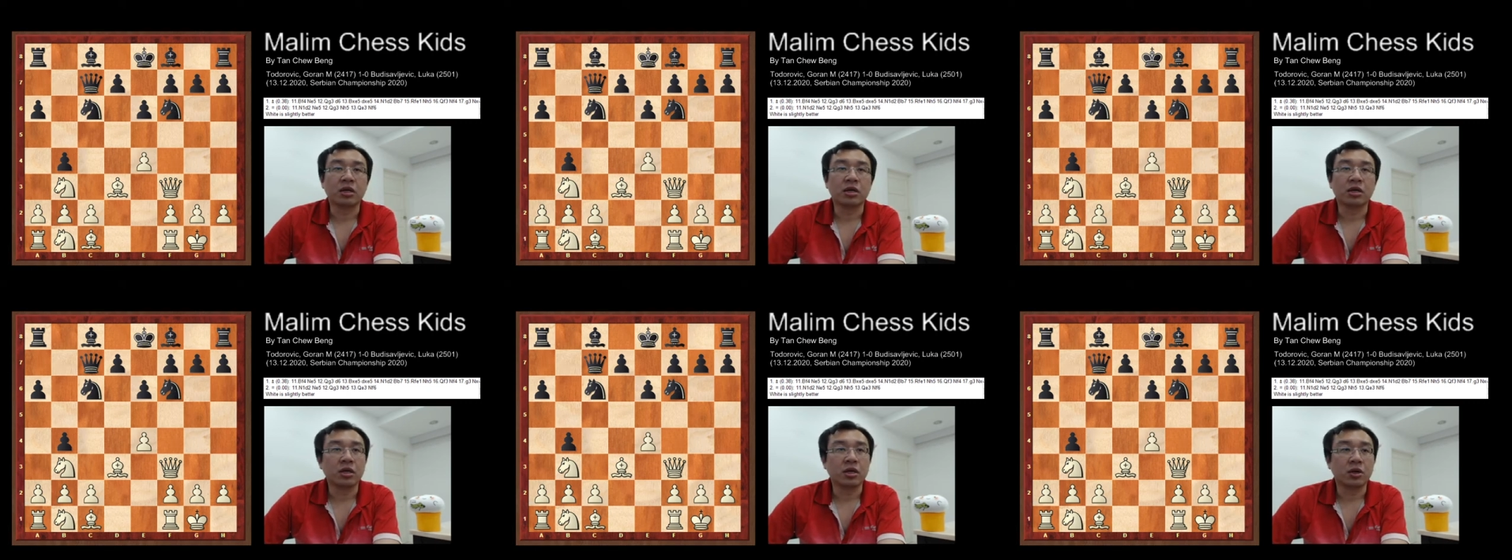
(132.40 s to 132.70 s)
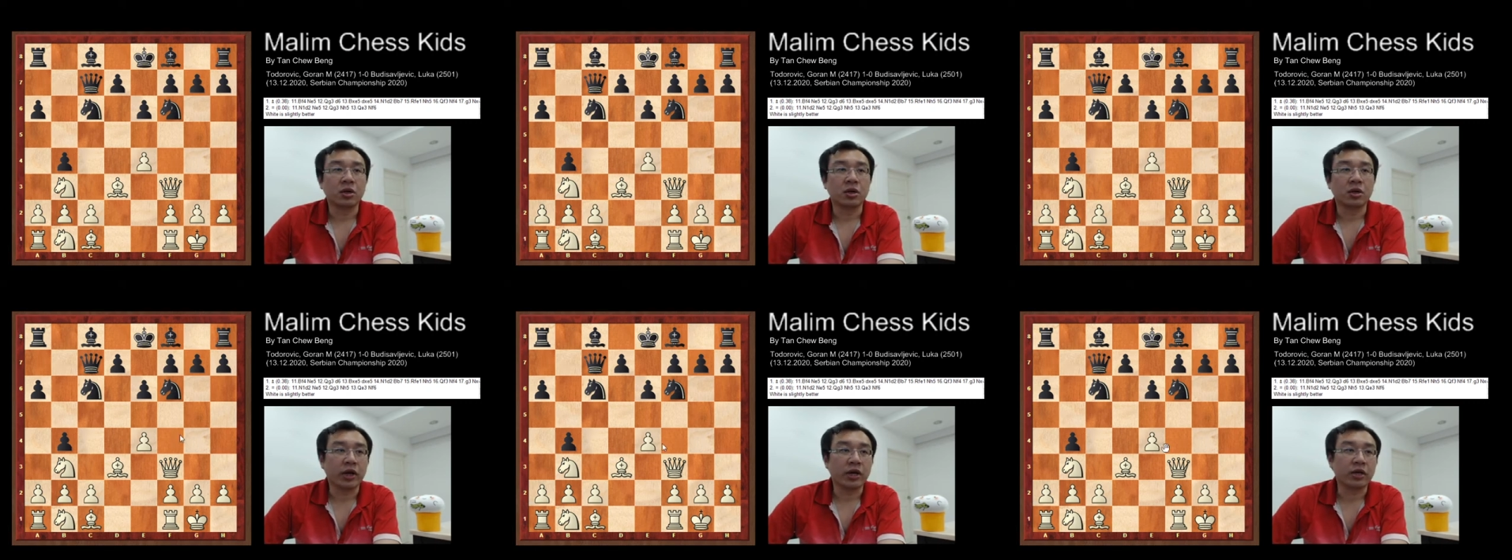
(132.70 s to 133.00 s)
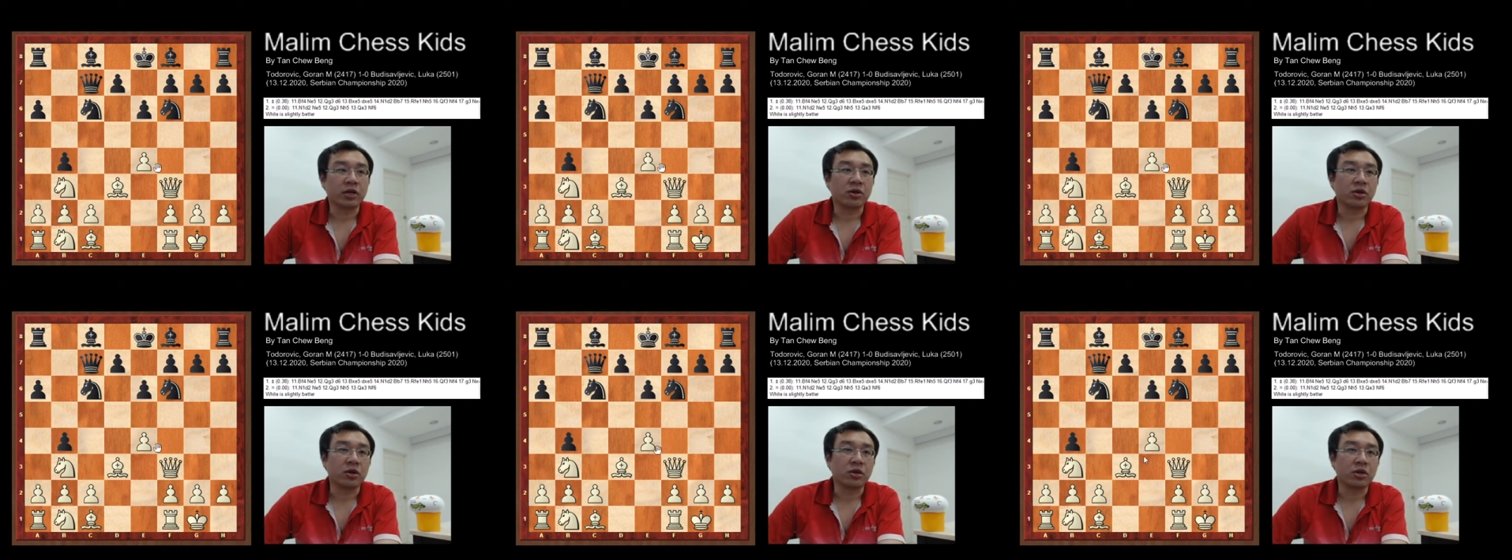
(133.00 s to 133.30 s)
the
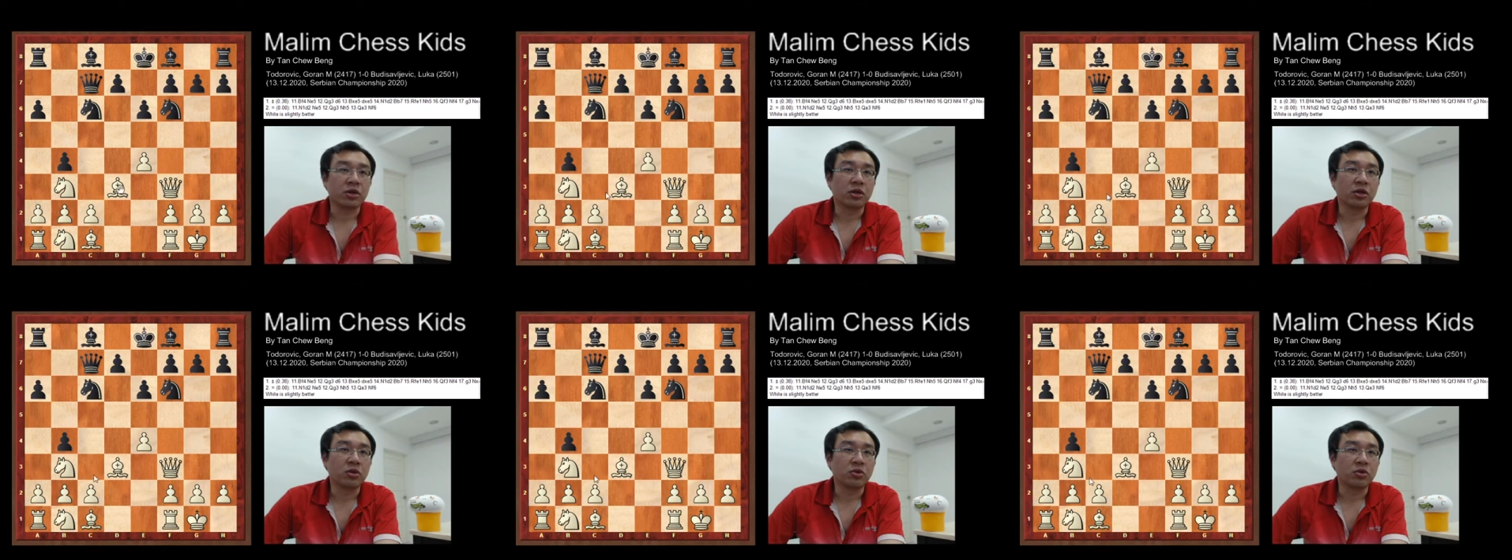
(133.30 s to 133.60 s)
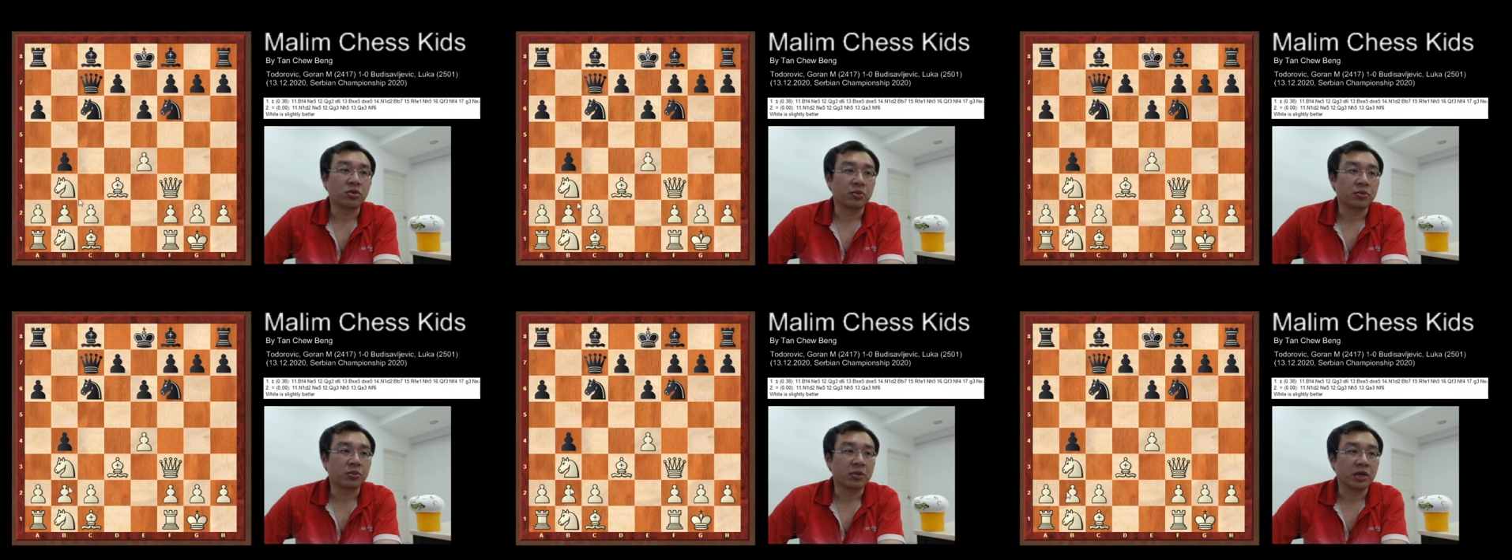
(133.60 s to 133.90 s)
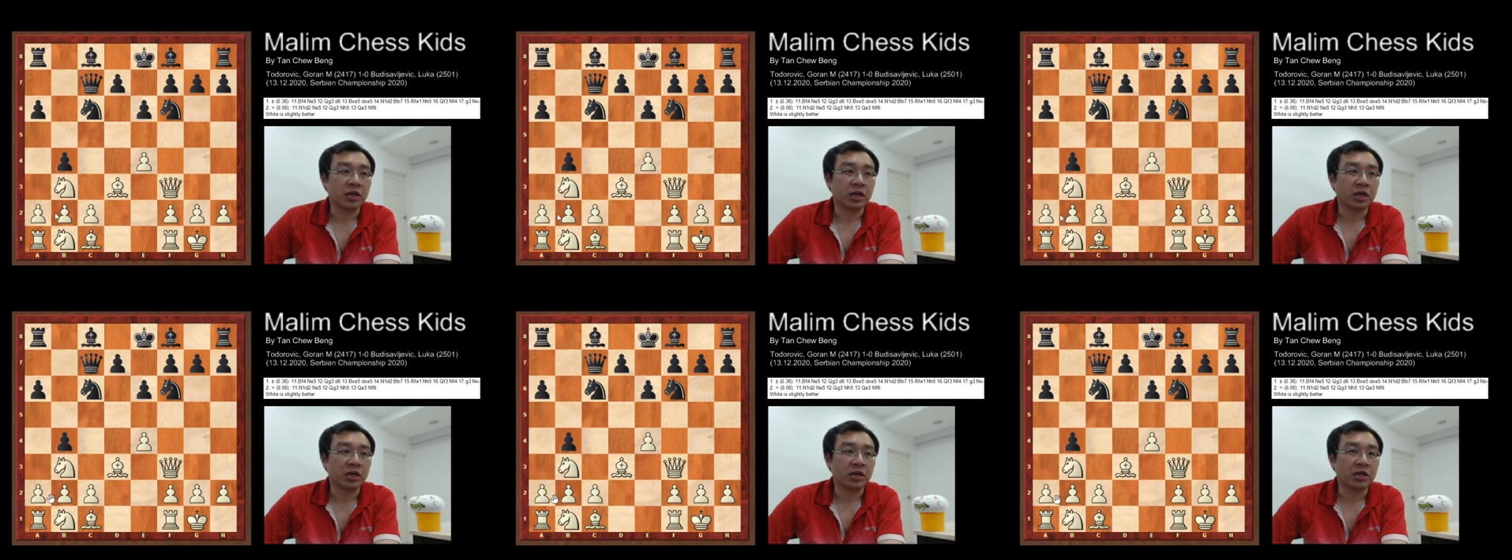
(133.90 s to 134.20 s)
white continue to
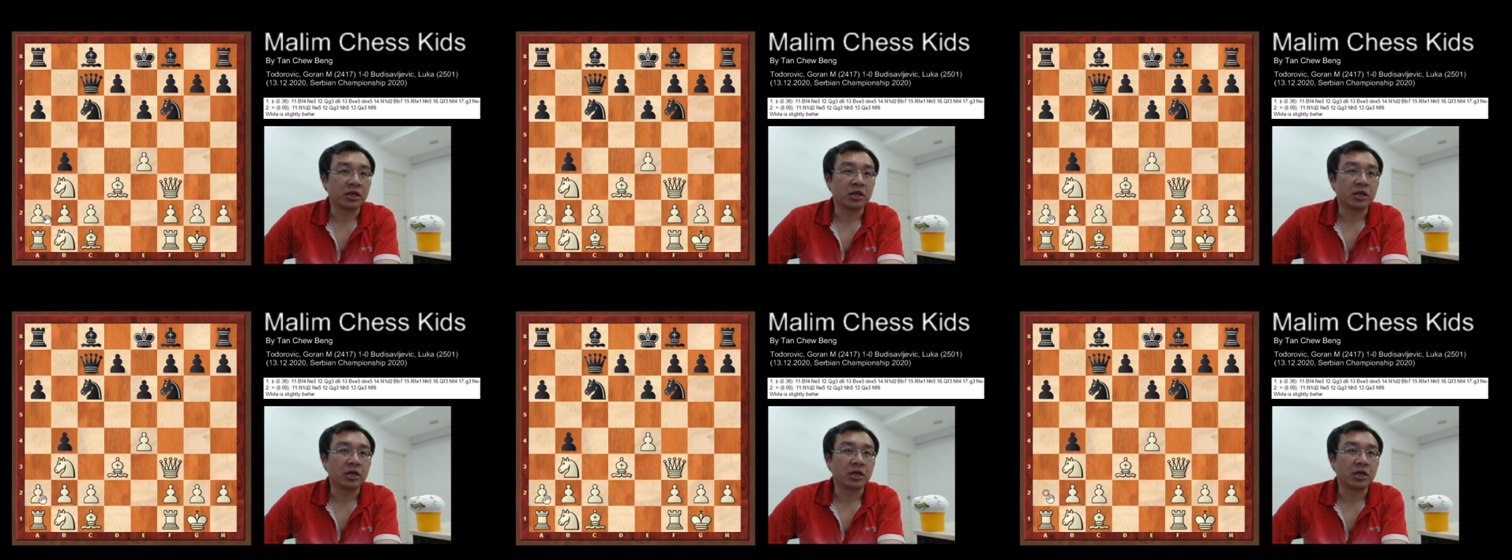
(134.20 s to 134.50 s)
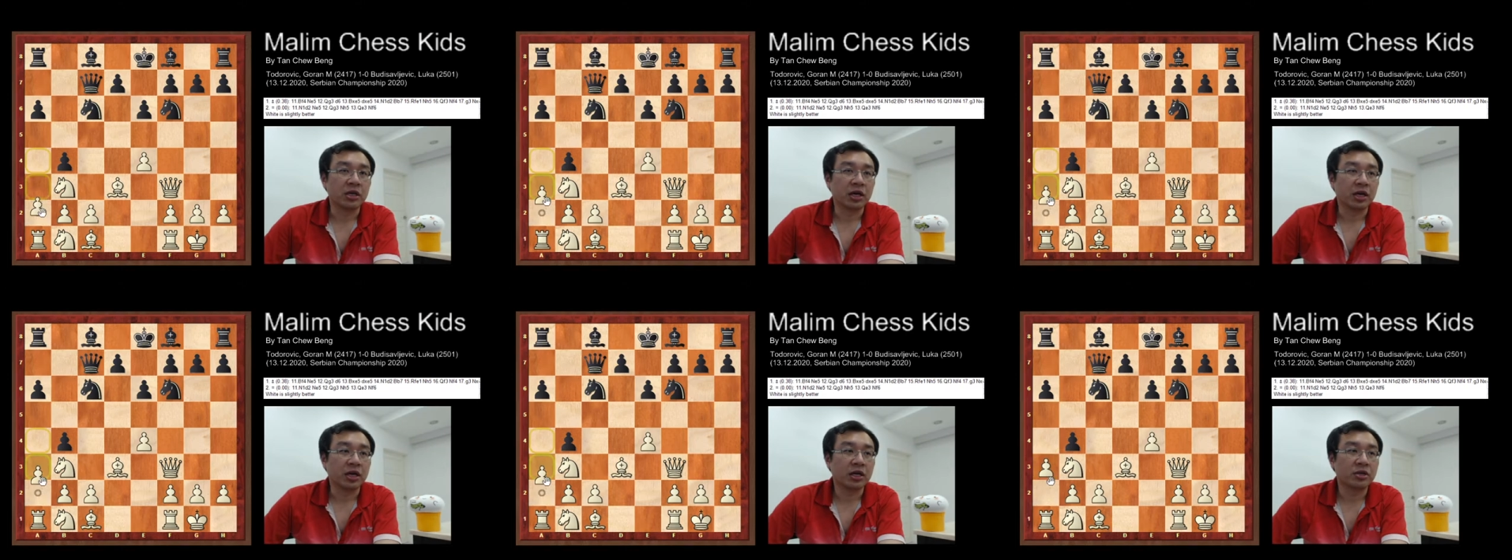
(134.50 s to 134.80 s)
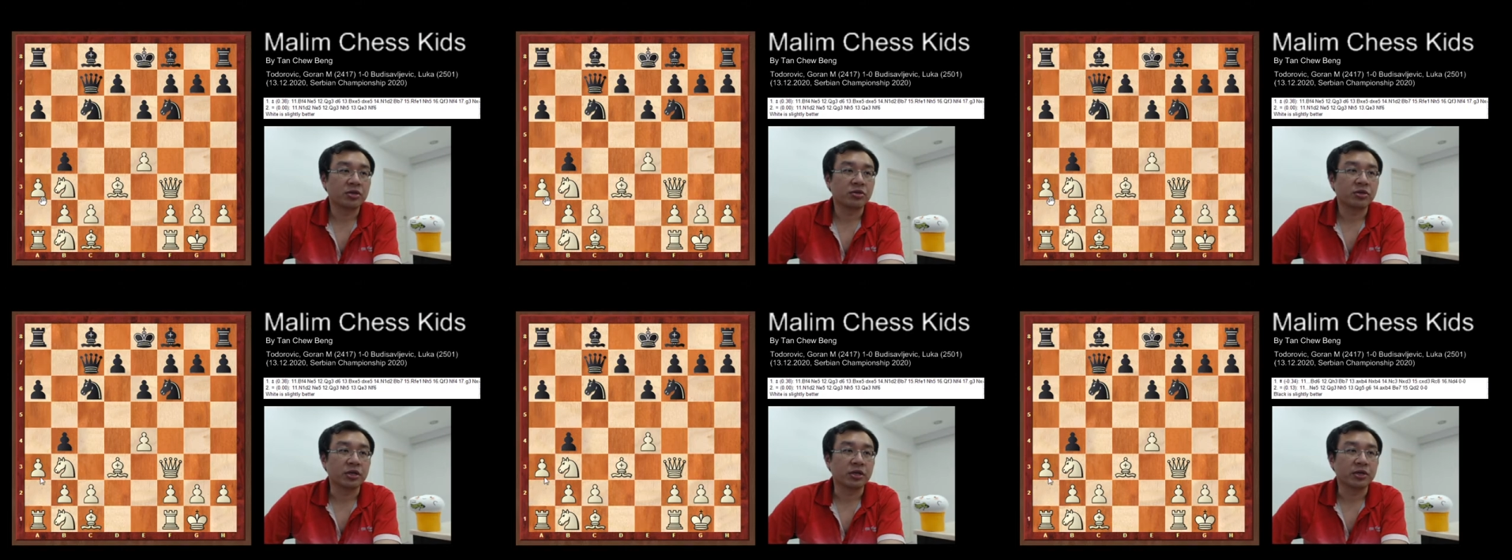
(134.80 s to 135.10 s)
play
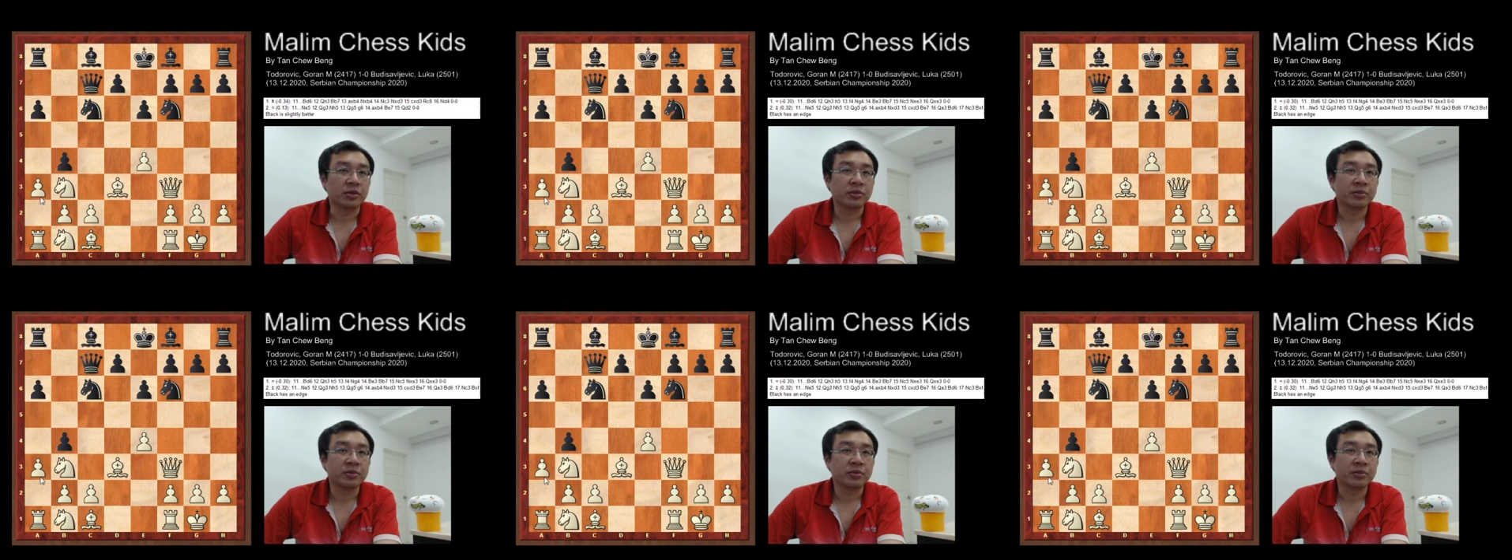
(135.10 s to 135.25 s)
a3,